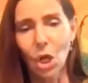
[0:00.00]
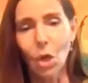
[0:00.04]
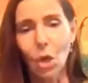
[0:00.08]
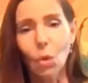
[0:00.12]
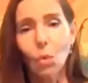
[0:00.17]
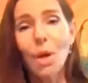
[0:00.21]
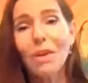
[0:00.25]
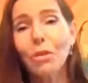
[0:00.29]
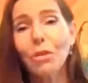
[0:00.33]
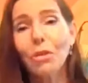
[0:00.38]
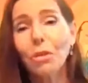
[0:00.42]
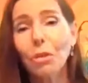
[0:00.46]

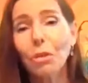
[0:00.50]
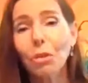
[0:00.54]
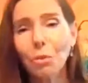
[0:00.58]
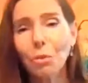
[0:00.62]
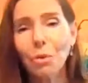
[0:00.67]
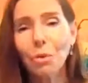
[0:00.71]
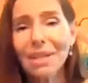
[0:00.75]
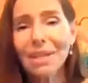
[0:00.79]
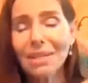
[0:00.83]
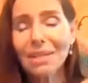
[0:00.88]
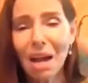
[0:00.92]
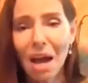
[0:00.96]
where
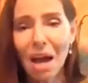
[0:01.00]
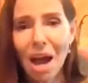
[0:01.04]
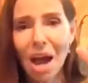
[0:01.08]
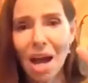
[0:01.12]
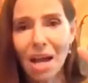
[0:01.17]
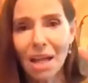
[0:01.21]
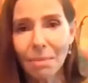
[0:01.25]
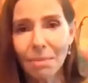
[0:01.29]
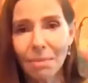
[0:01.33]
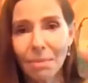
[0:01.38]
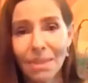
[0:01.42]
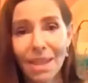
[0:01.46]
3
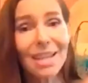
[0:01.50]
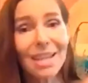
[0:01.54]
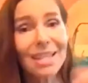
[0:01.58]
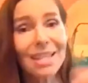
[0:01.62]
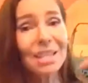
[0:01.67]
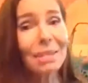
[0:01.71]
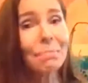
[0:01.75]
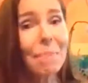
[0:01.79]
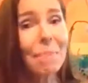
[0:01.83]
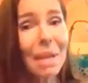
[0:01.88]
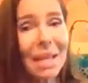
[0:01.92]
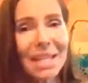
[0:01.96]
times
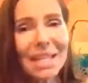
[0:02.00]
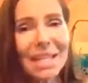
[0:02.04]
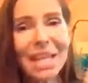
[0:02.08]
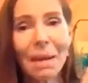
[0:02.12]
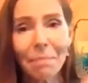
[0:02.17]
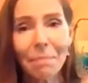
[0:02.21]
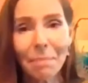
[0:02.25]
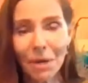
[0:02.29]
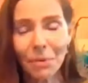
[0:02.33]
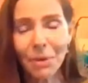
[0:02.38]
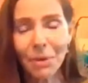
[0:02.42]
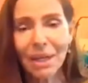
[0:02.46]
as many
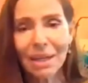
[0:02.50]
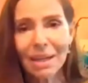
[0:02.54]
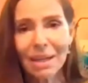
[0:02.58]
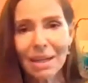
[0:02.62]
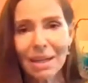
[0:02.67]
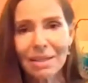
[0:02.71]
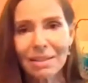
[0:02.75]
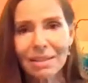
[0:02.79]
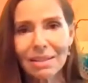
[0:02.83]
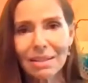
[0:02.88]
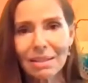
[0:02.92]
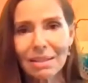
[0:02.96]

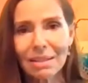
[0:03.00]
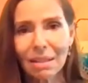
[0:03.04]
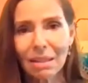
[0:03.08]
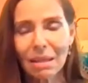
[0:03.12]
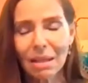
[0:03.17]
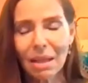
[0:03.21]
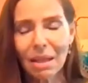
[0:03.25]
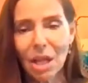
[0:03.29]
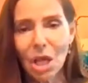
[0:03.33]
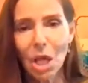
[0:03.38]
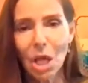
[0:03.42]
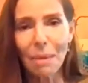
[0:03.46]
Americans
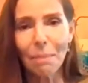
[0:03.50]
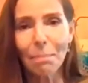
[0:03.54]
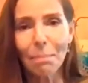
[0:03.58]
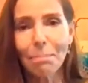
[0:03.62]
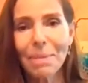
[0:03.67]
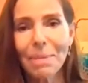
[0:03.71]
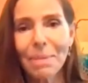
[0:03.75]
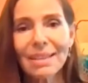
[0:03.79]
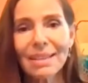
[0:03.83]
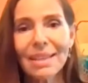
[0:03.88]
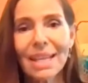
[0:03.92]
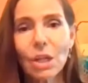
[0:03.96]

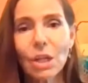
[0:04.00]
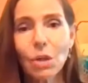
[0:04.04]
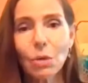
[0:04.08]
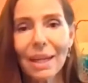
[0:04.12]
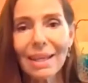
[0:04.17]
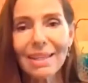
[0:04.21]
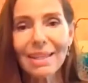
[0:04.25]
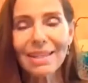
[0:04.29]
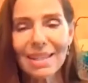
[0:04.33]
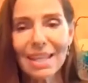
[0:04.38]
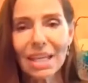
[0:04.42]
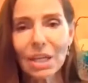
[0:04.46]
meet the
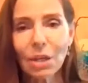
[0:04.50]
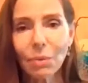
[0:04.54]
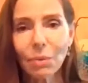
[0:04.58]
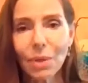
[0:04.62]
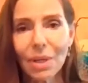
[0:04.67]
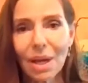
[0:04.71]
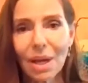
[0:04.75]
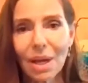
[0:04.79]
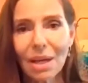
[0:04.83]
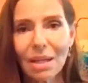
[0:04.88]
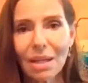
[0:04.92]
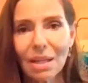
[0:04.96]

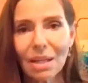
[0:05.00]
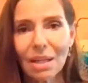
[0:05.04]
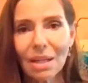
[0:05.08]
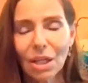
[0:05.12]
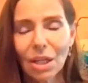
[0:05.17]
criteria